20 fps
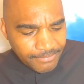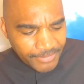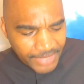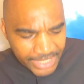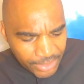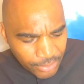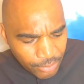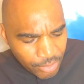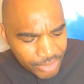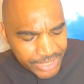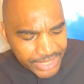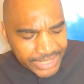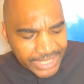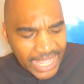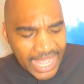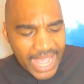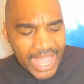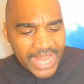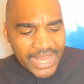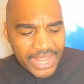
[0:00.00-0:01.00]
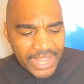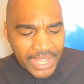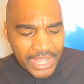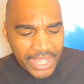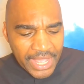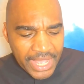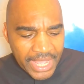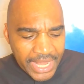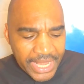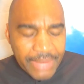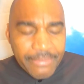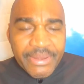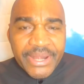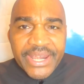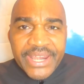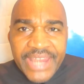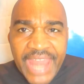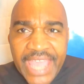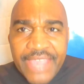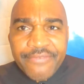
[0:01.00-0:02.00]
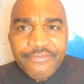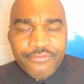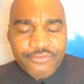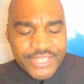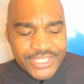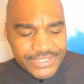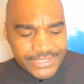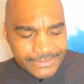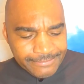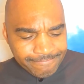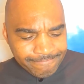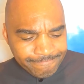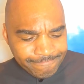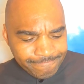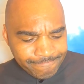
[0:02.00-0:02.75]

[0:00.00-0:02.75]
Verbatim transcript: Hey, glory to God. Number knife reason.